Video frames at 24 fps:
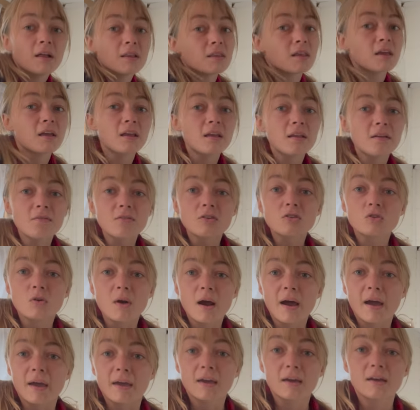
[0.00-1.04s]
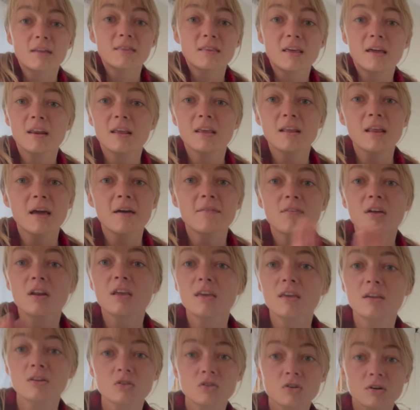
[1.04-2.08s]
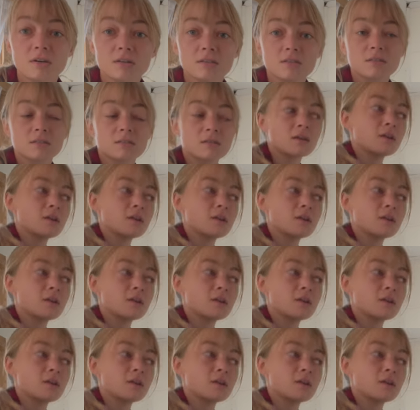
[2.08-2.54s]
They didn't even try. They didn't have any interest.